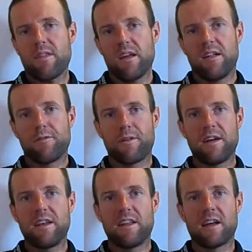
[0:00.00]
and
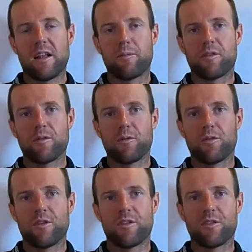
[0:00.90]
finally it helps
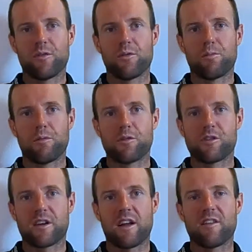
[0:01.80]
to push
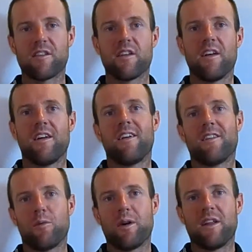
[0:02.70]
against
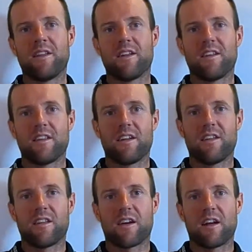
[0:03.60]
the wind
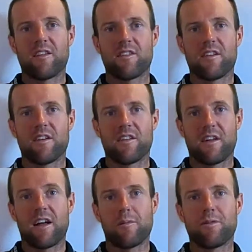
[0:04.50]
and against
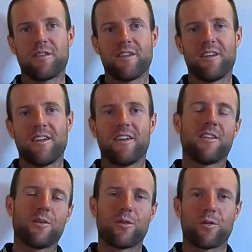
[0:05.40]
the Alps
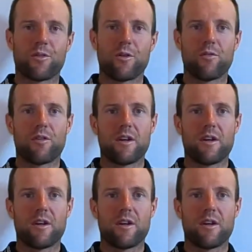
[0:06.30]
to cross over.